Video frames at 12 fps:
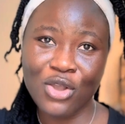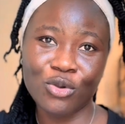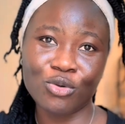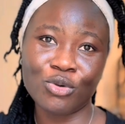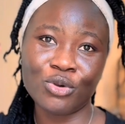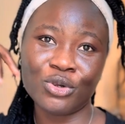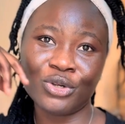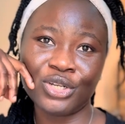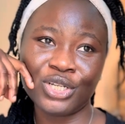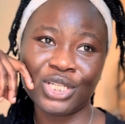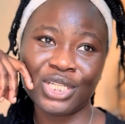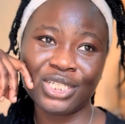or
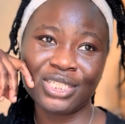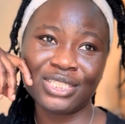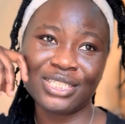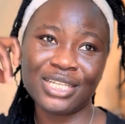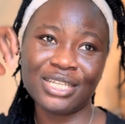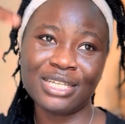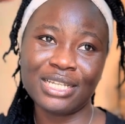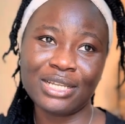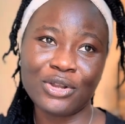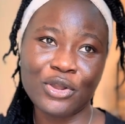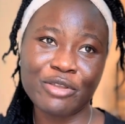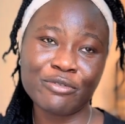
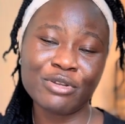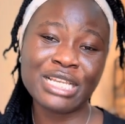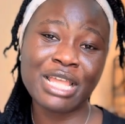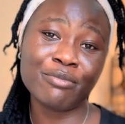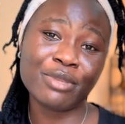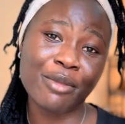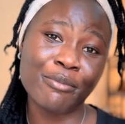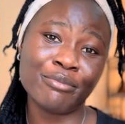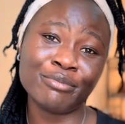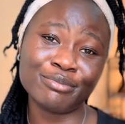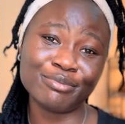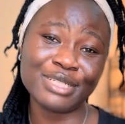even name
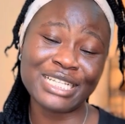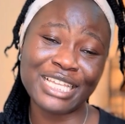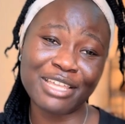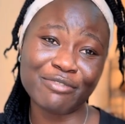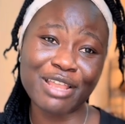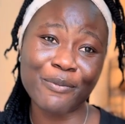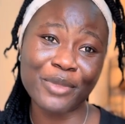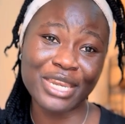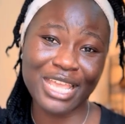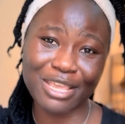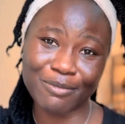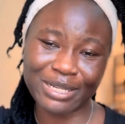them, give them a
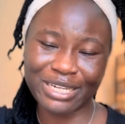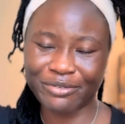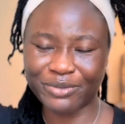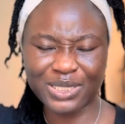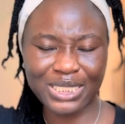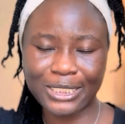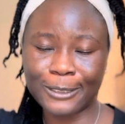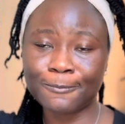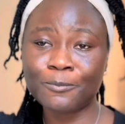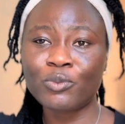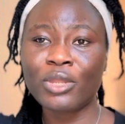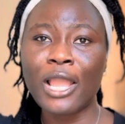name and everything.
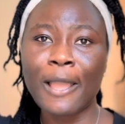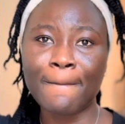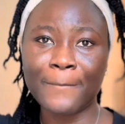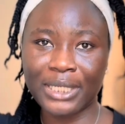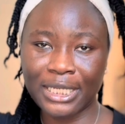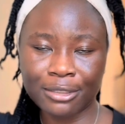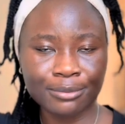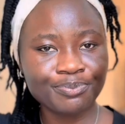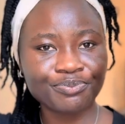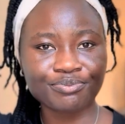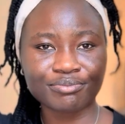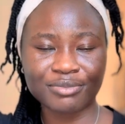But then
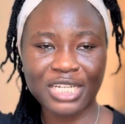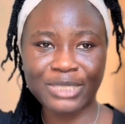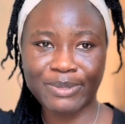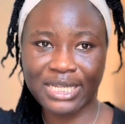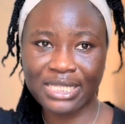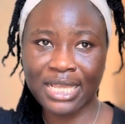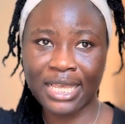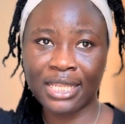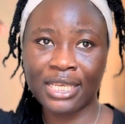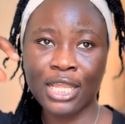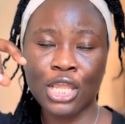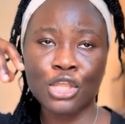that's what I decide.
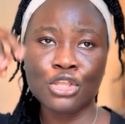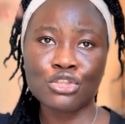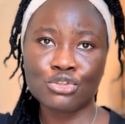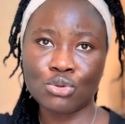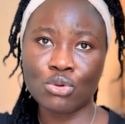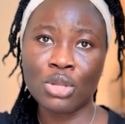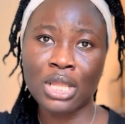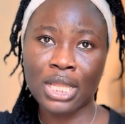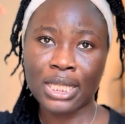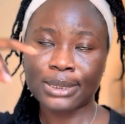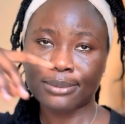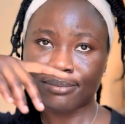So
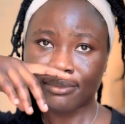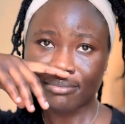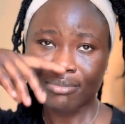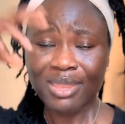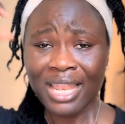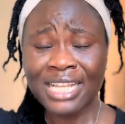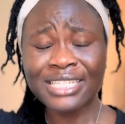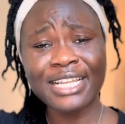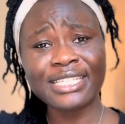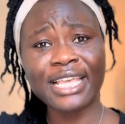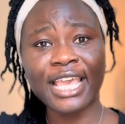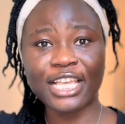I said
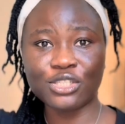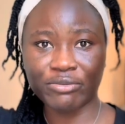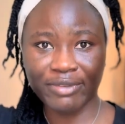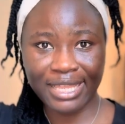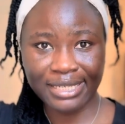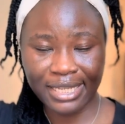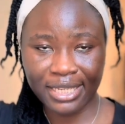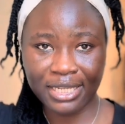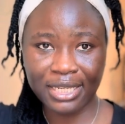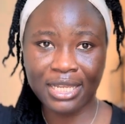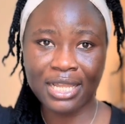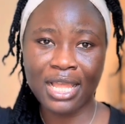there's a case of headache
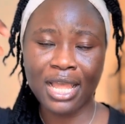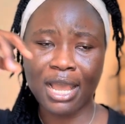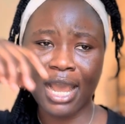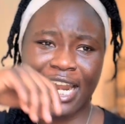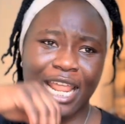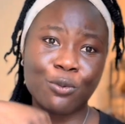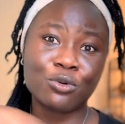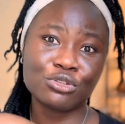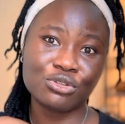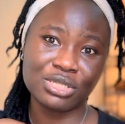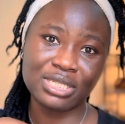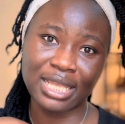and I want
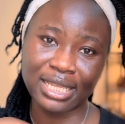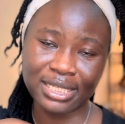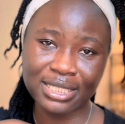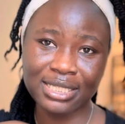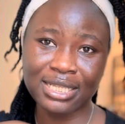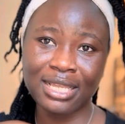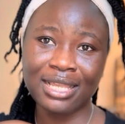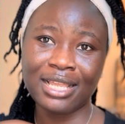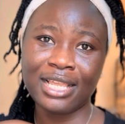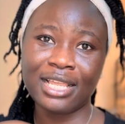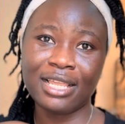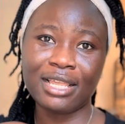to say it.
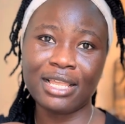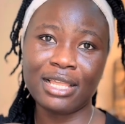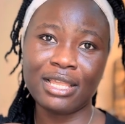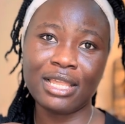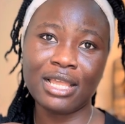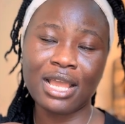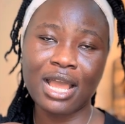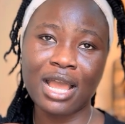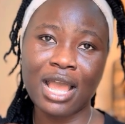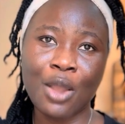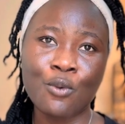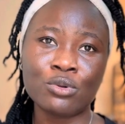
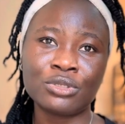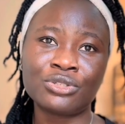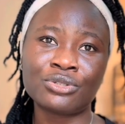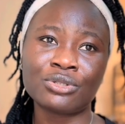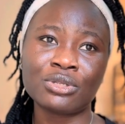I would